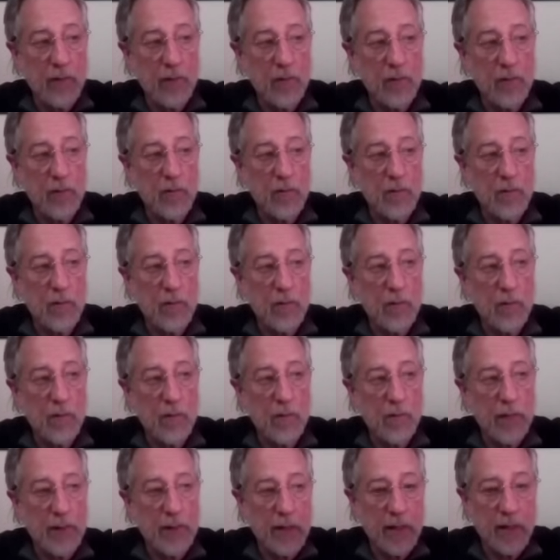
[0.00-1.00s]
from
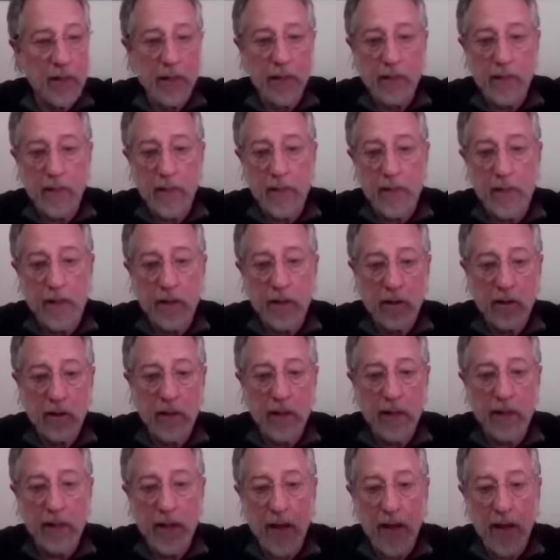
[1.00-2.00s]
beginning to end
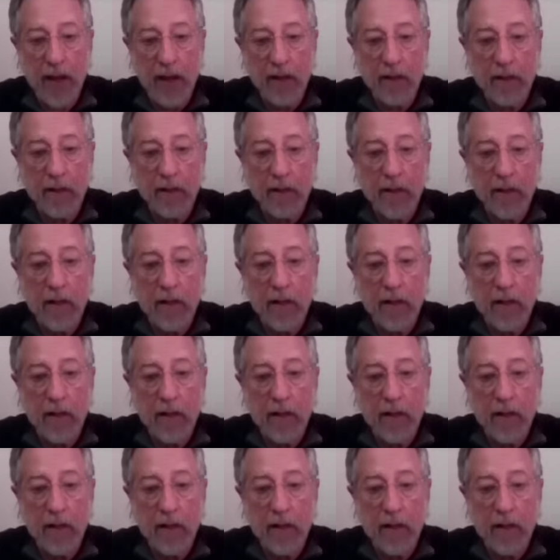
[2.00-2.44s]
like that.